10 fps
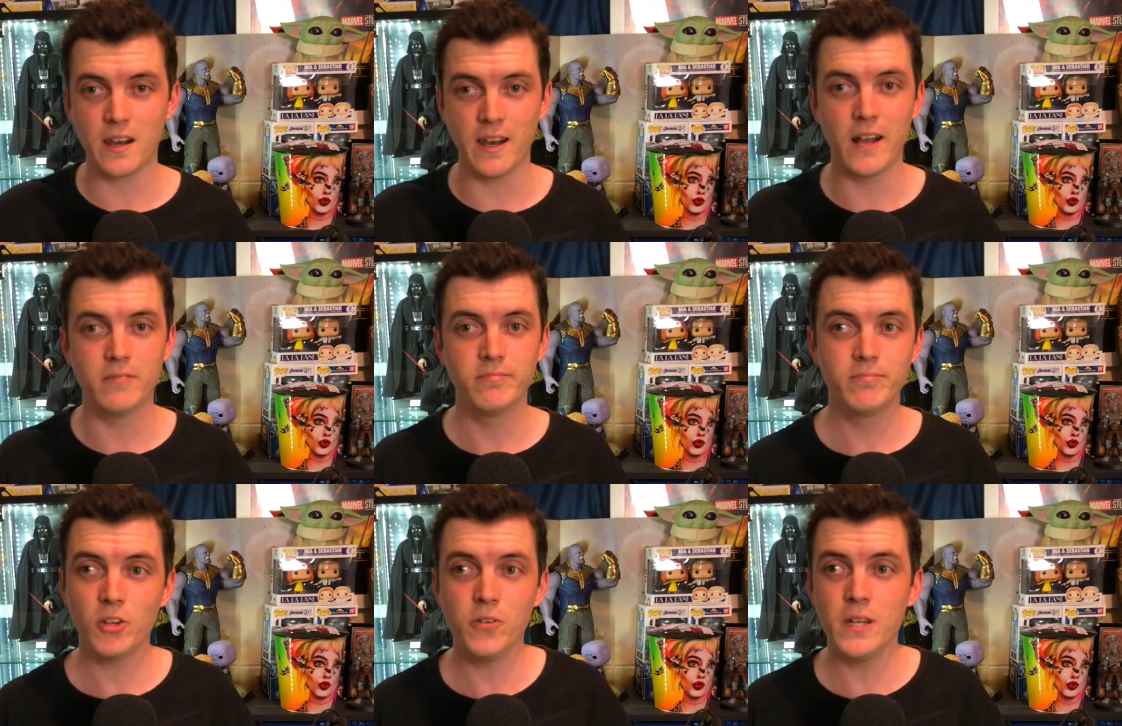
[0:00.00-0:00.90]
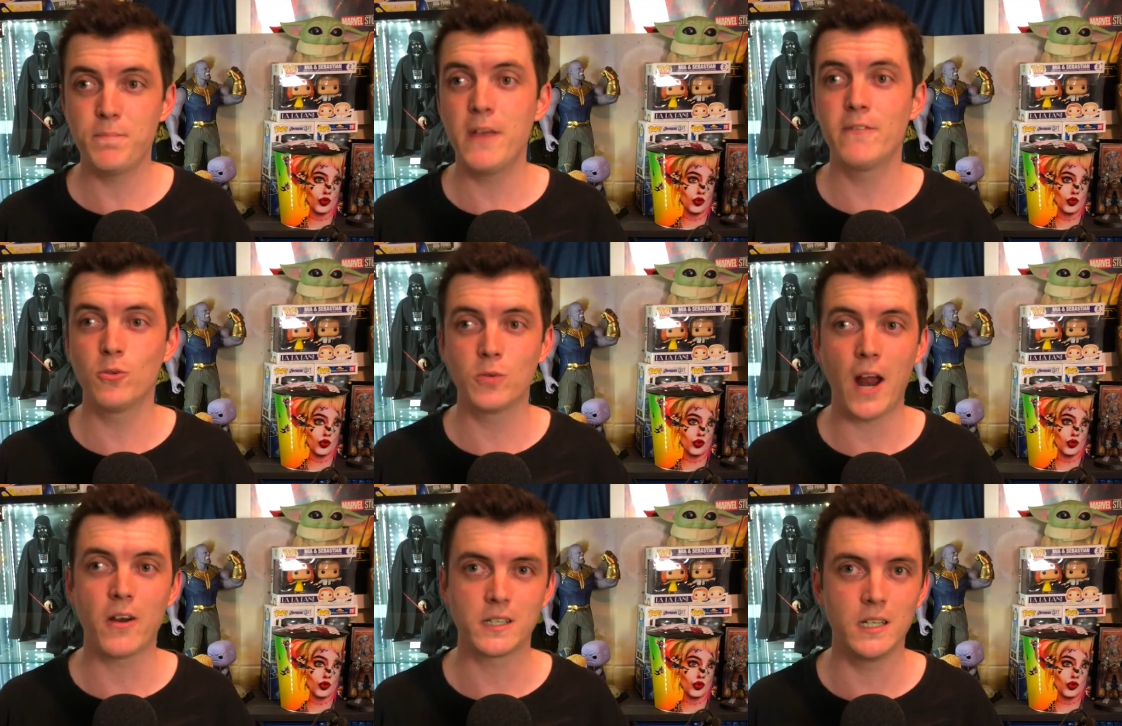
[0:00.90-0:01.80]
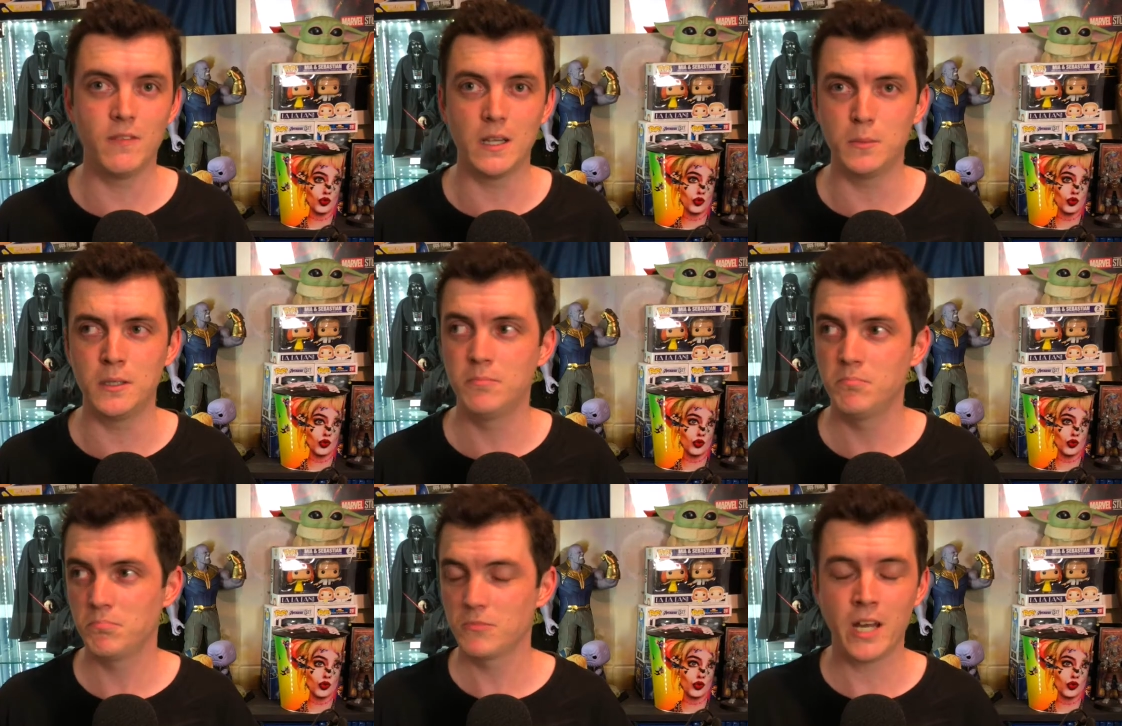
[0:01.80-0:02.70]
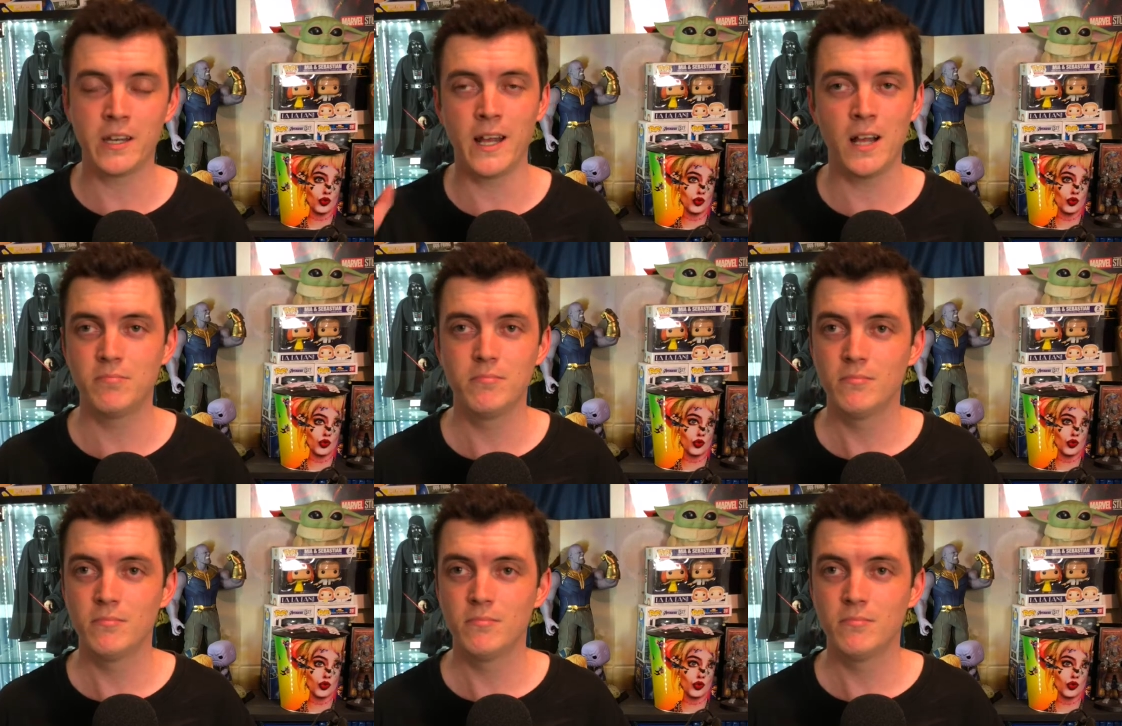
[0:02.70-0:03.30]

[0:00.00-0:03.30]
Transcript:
Speaker 1: Cut it out. Don't need pivotal character development. Cut it out.